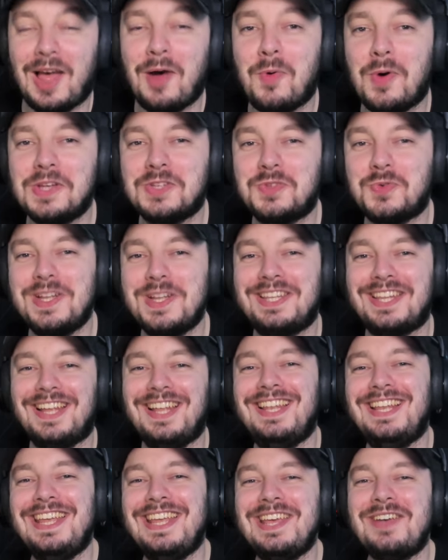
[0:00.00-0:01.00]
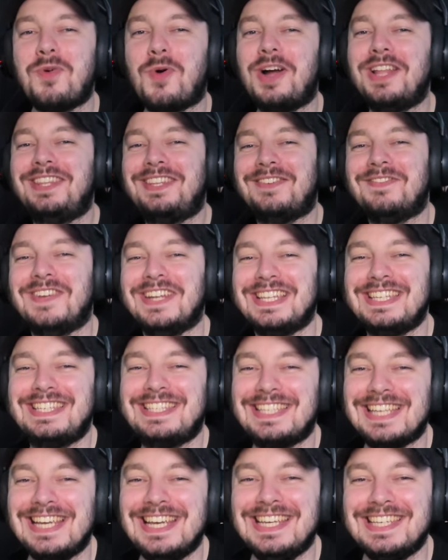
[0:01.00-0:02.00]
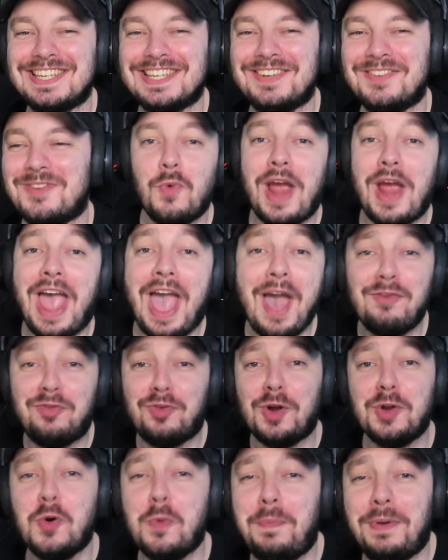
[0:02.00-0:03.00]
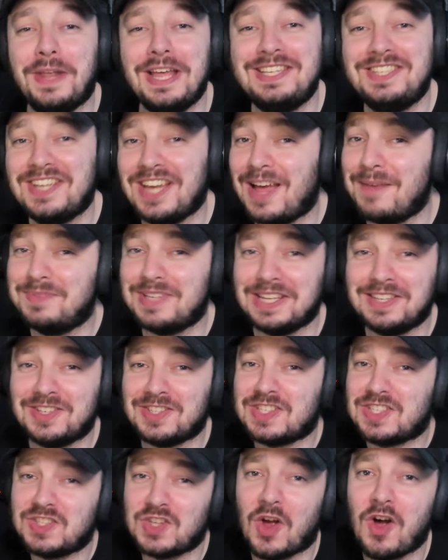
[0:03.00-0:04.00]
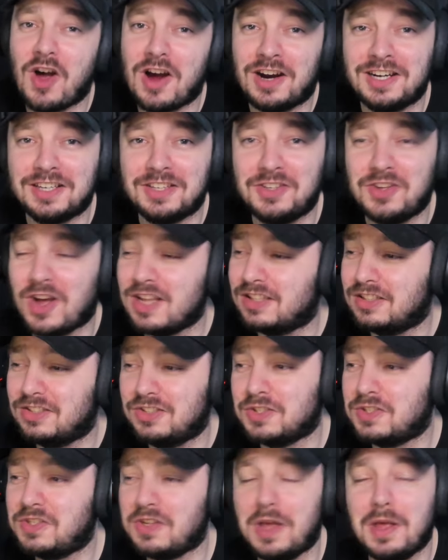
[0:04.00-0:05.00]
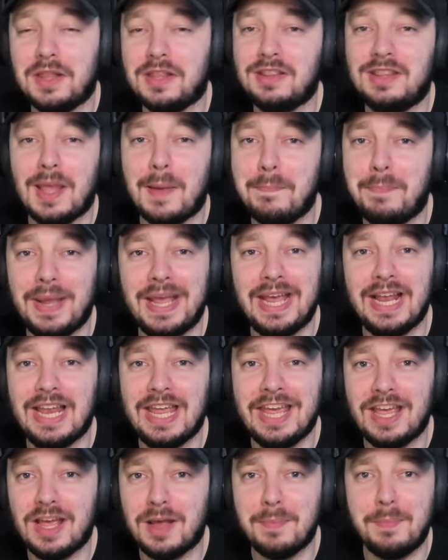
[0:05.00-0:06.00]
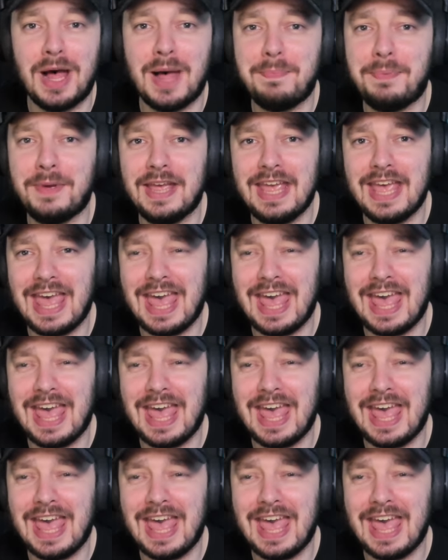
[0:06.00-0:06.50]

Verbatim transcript: That was with the League One team of the season, where everyone who played champs at the start got just Dembele, Mbappe,